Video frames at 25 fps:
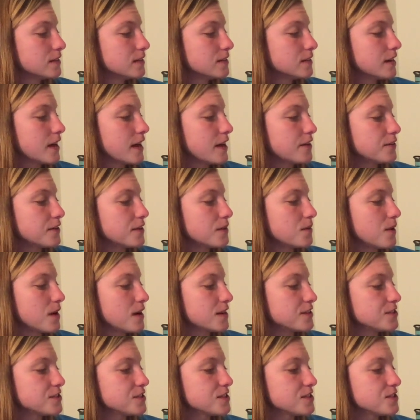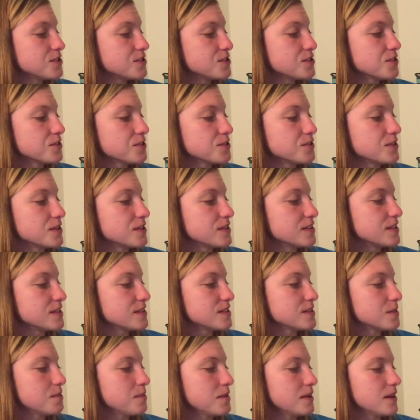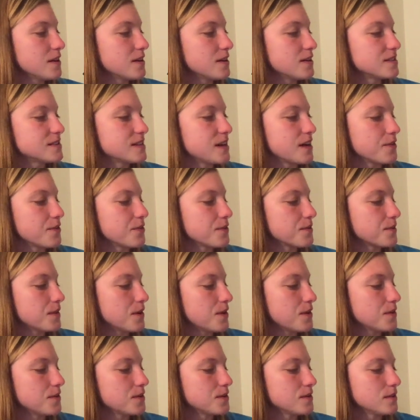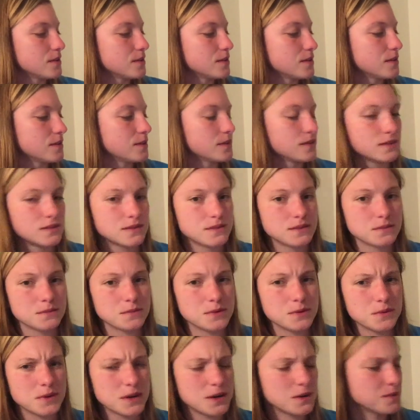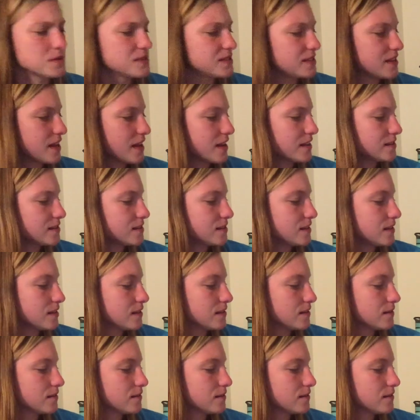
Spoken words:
Henry watched his children disappear down the road. But where was Nancy?